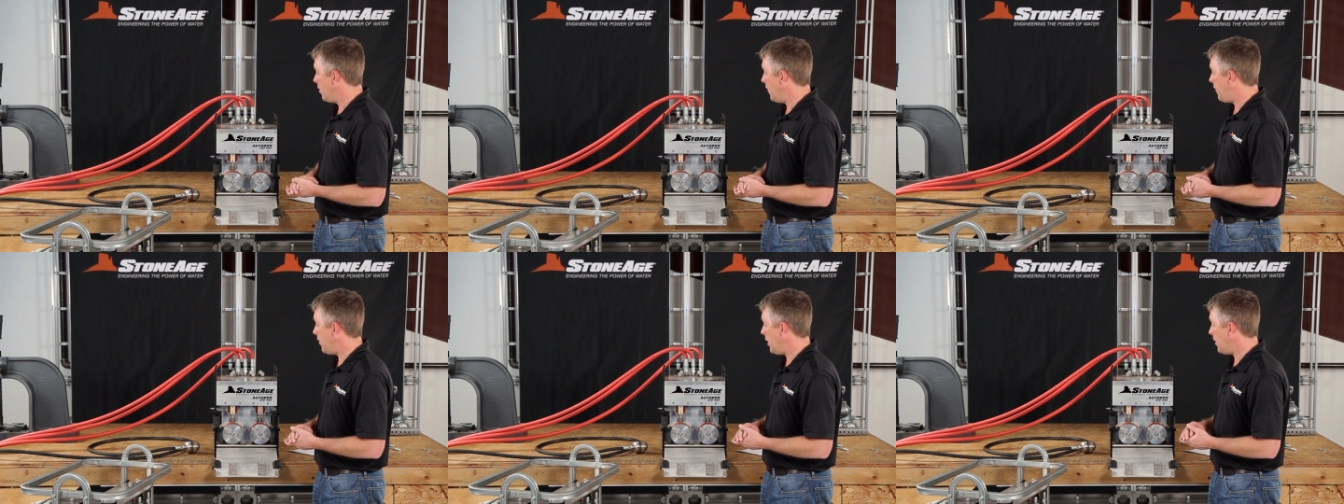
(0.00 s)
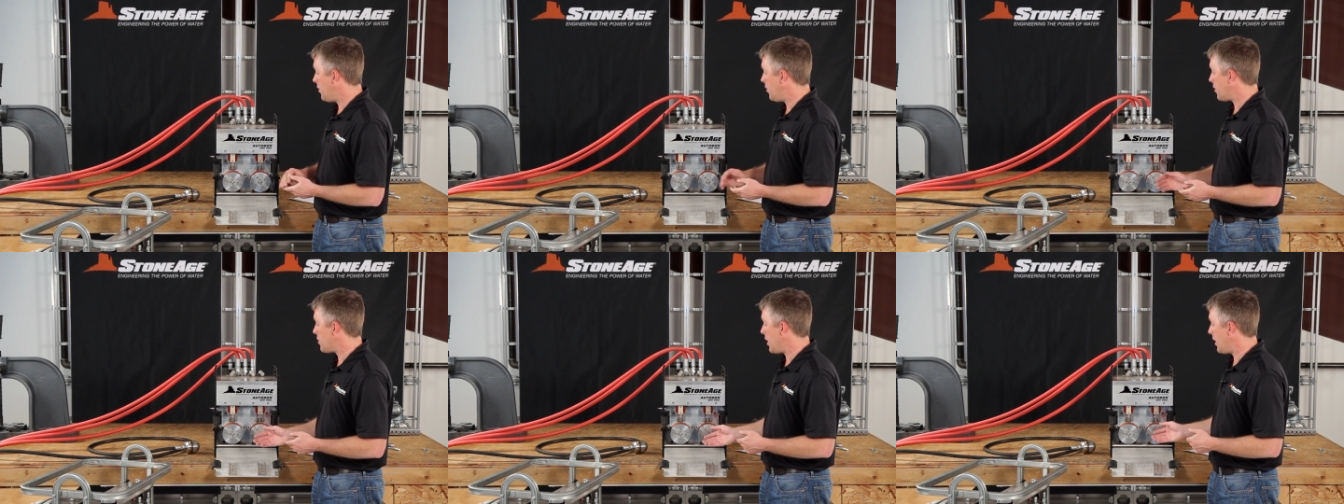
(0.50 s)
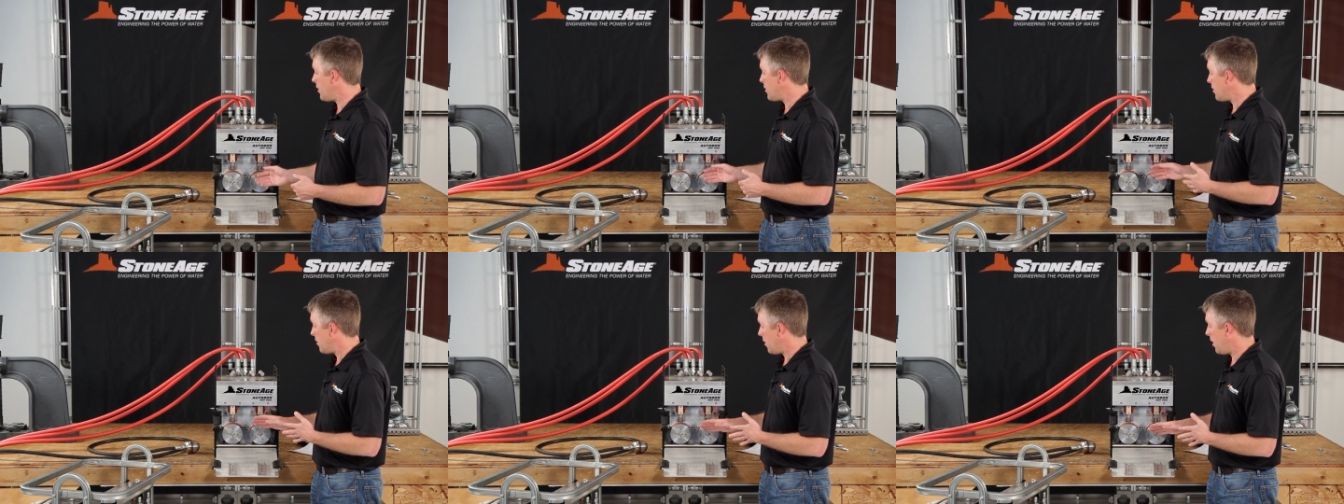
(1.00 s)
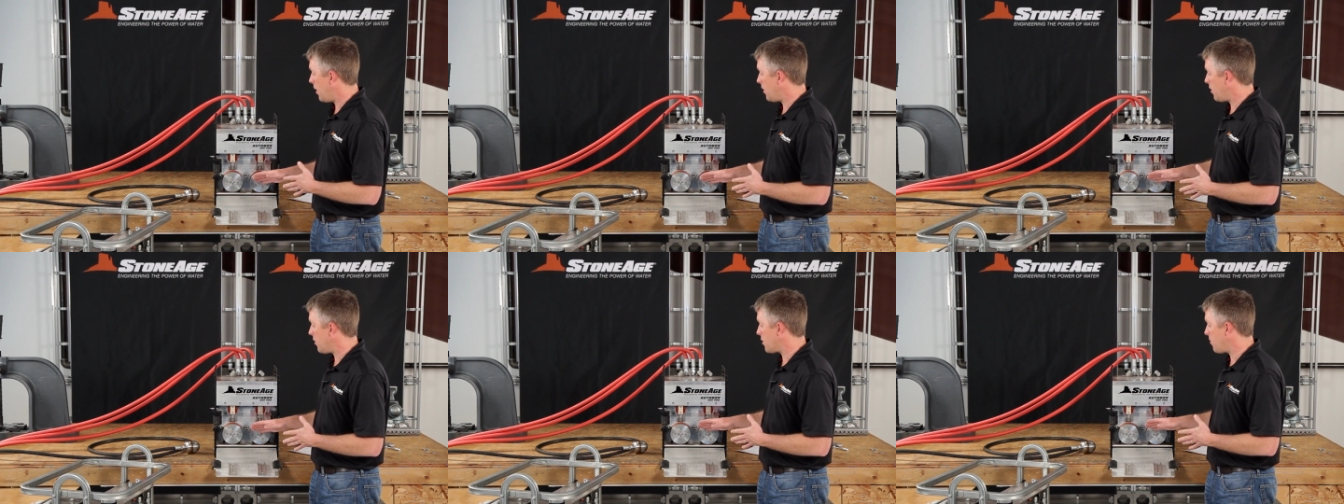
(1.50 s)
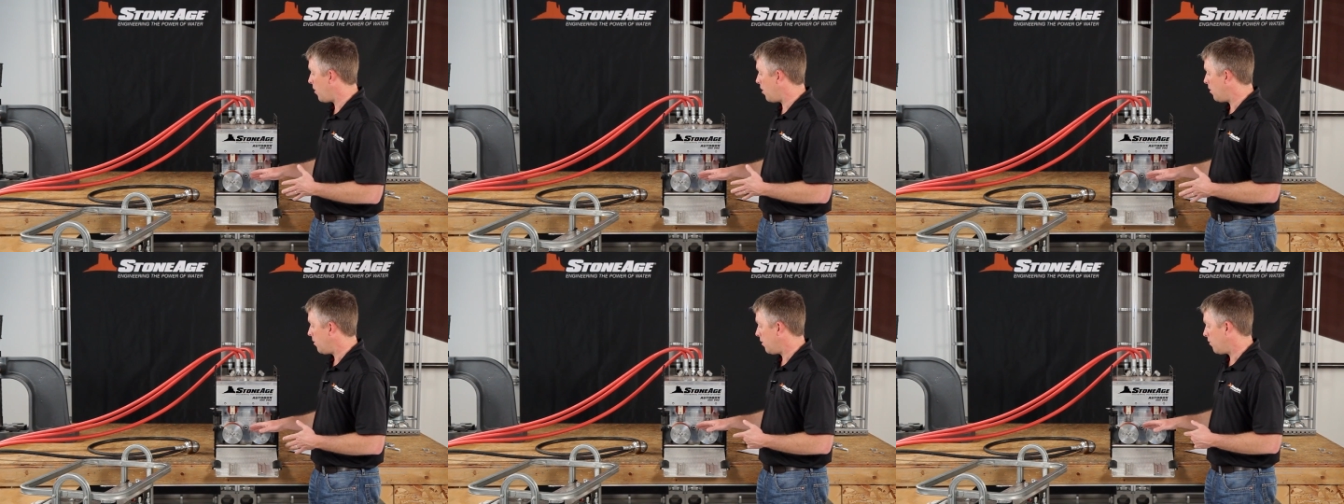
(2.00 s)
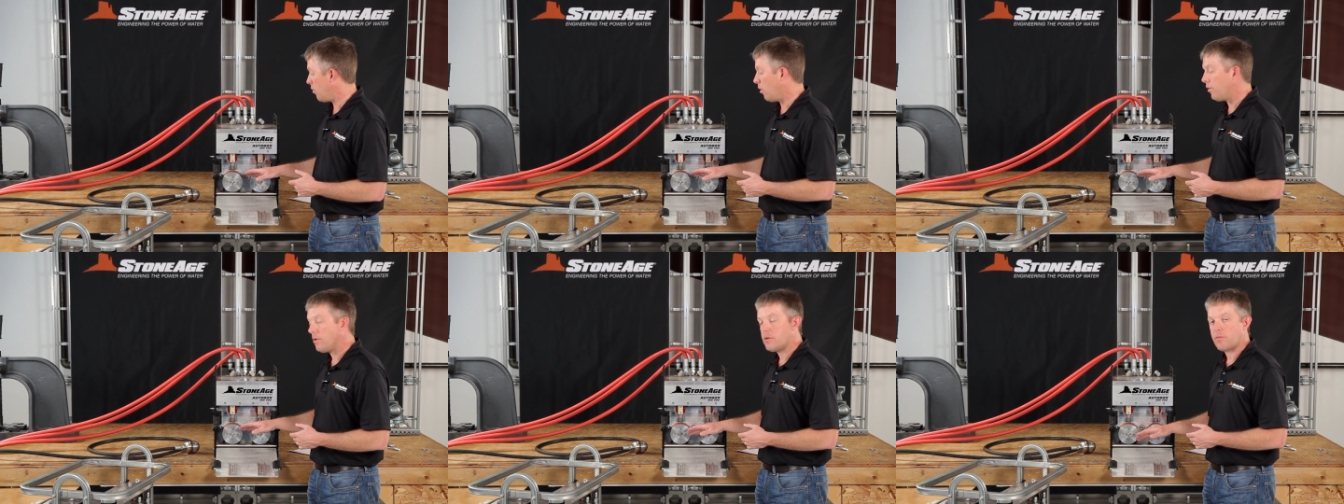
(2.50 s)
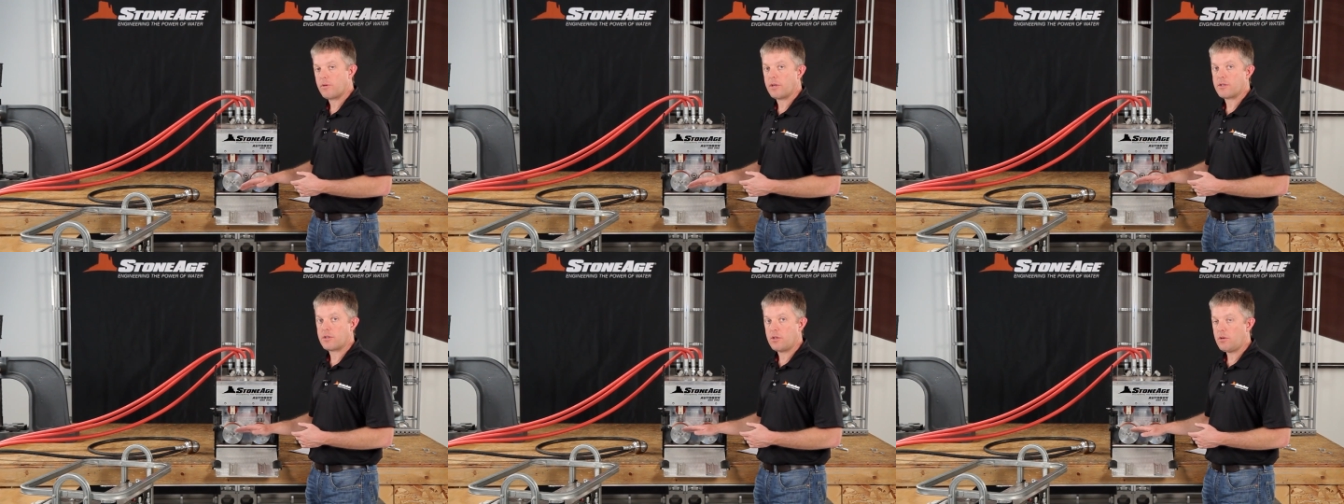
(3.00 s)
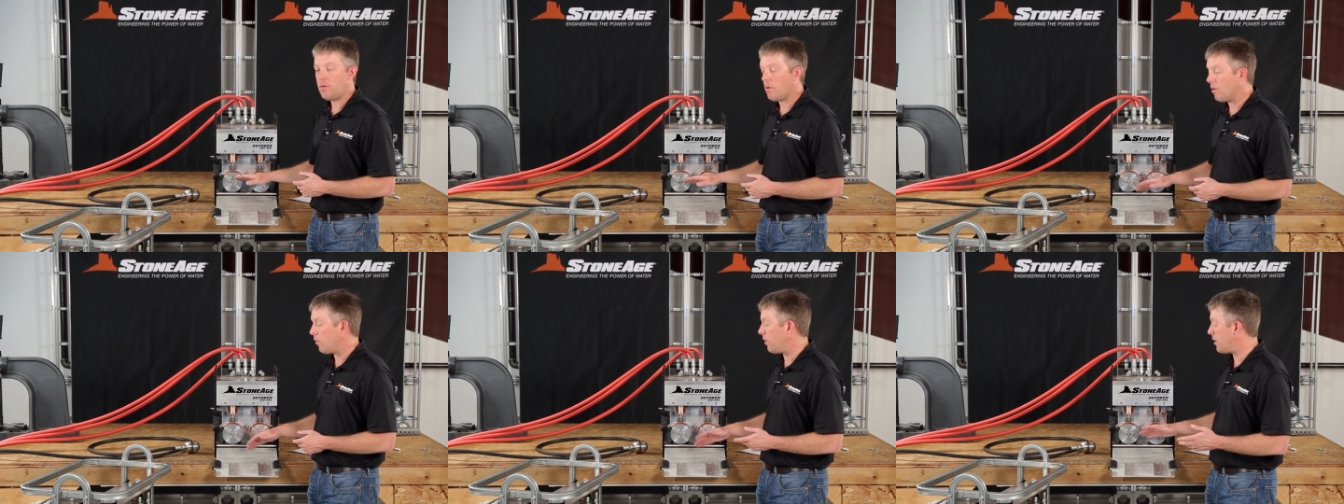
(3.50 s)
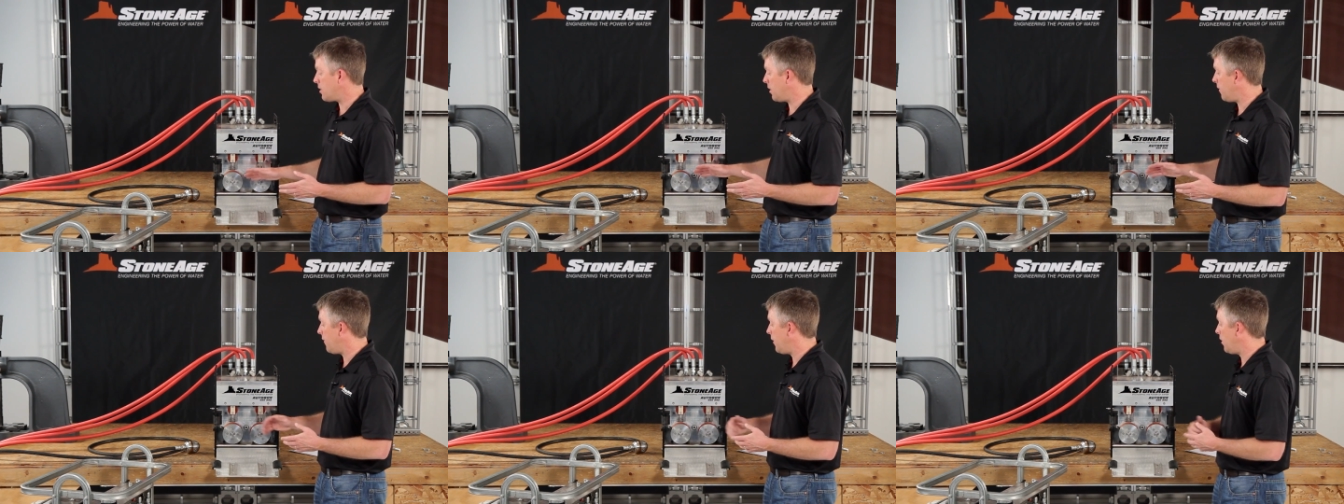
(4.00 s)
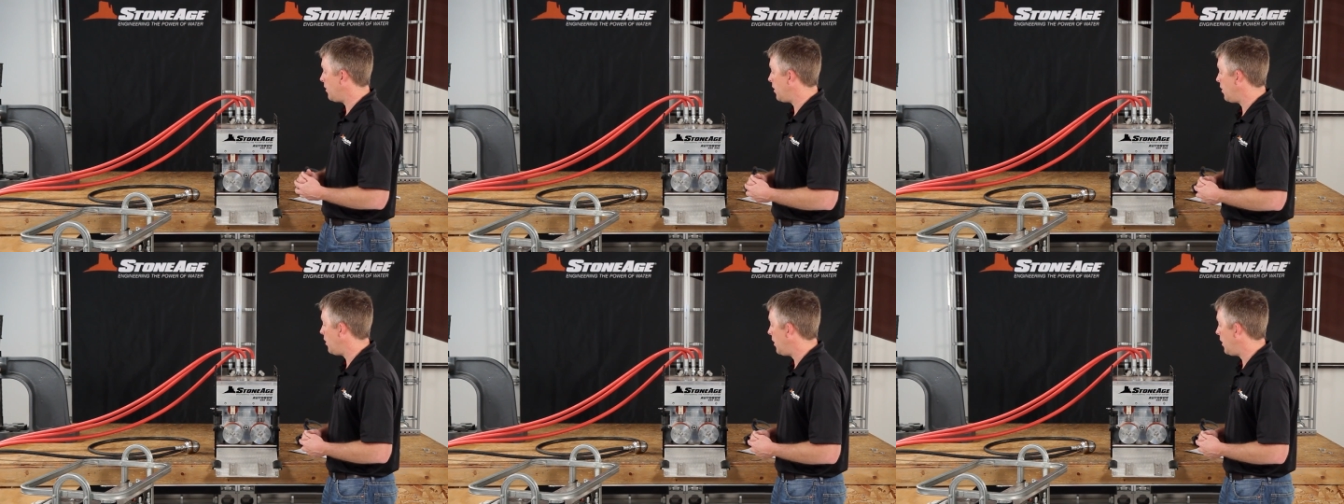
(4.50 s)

If you needed to exchange to the small rollers when it's new or when it's in the field and you